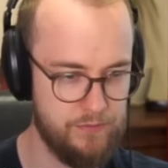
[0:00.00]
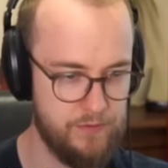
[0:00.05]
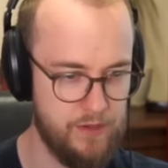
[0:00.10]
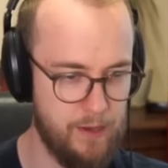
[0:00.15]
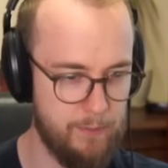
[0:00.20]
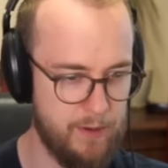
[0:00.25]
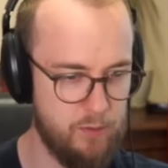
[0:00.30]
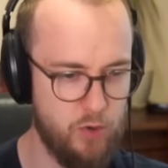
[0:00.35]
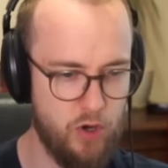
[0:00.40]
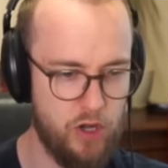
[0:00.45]

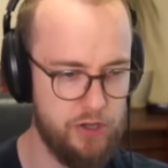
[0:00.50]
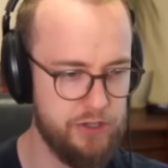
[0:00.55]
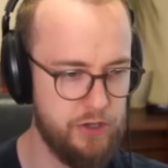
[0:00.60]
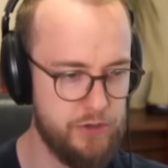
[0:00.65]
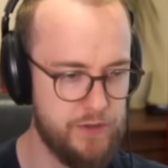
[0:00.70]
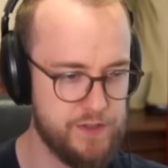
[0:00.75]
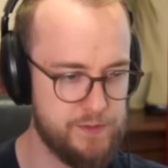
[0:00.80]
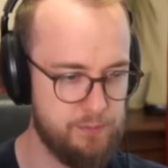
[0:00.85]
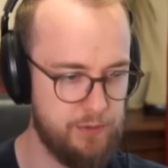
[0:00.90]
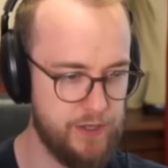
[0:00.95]
I mean, we all know
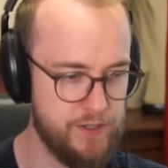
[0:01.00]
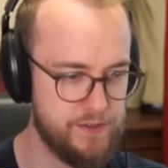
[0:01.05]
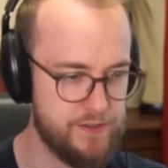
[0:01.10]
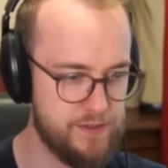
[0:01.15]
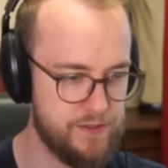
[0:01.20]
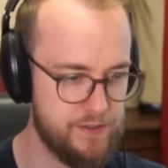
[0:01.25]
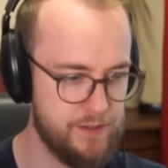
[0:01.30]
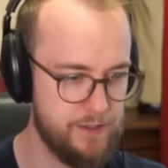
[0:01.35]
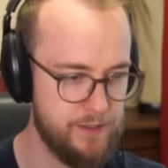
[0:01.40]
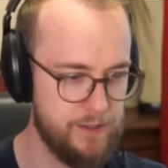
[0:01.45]
this
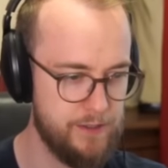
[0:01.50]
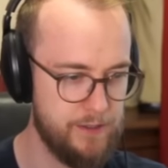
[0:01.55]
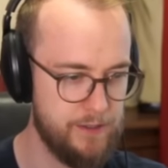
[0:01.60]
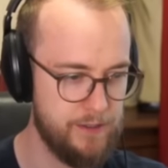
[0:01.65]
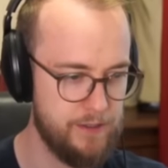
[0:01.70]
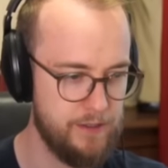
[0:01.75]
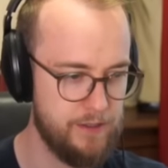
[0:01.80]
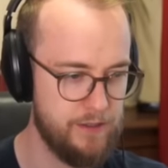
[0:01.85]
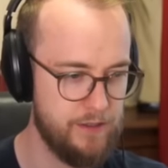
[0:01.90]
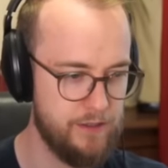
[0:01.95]
place.
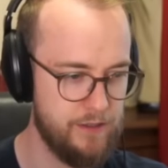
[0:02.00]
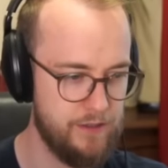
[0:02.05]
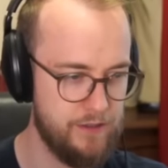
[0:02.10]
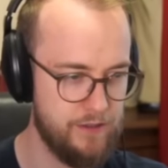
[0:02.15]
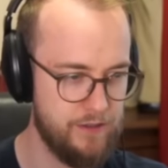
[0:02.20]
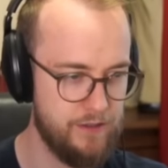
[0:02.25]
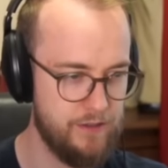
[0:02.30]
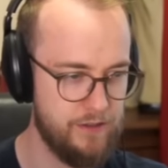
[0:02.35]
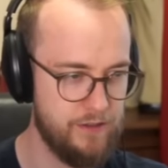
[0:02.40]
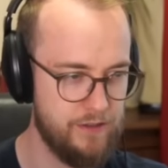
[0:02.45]

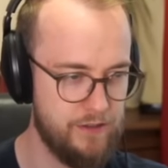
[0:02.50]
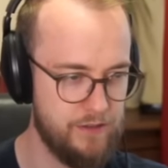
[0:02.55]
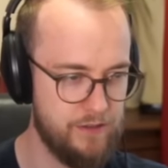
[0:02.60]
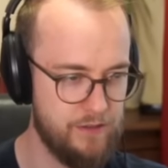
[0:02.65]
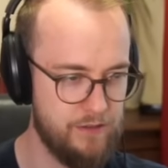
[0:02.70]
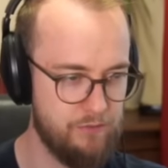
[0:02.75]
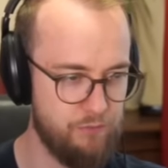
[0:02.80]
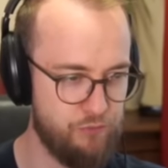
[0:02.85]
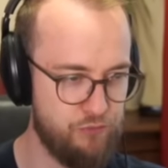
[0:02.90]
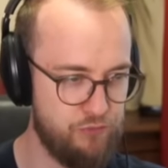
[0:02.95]

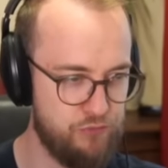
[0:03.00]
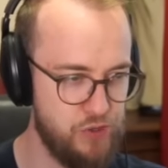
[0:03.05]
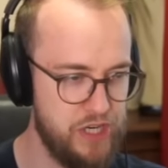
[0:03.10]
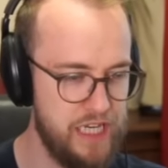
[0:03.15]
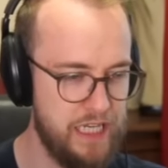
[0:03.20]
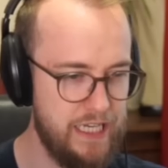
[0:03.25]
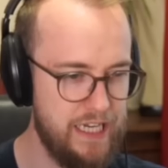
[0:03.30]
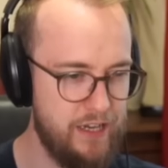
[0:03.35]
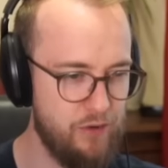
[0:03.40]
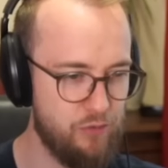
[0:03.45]

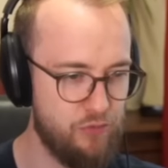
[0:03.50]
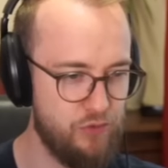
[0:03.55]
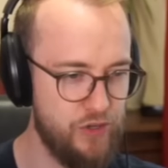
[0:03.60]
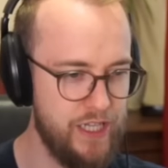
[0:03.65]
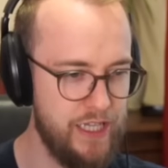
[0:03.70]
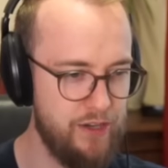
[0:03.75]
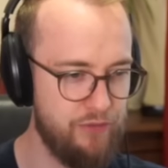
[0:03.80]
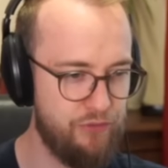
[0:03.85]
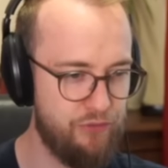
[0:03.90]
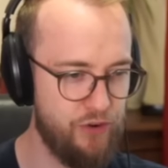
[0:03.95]
Really,
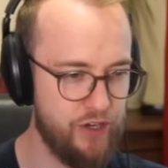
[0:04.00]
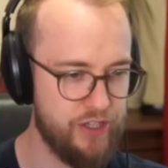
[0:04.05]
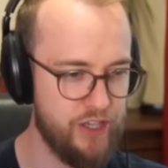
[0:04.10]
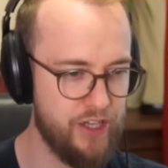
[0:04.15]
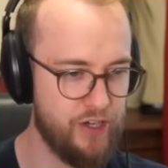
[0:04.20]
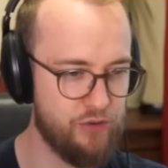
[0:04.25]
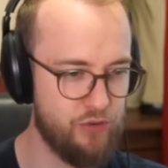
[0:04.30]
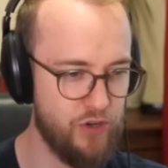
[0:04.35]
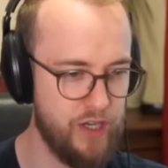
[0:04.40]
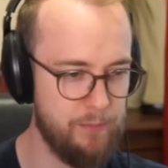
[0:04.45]
really
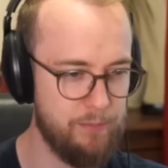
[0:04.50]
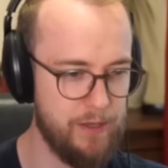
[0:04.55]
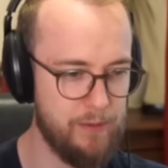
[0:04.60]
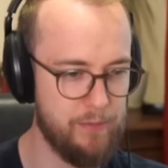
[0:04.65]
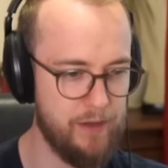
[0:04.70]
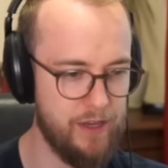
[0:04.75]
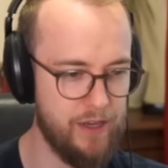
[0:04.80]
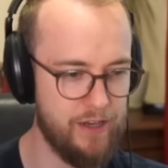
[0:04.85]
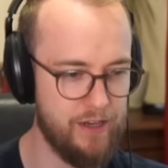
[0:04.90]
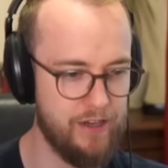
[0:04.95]
freaking creepy,
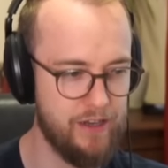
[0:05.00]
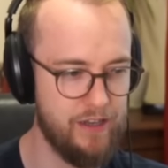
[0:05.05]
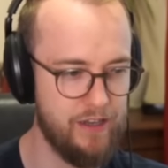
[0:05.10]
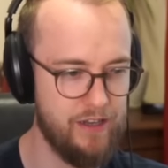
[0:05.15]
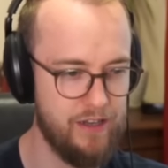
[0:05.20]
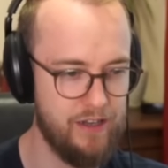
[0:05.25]
man.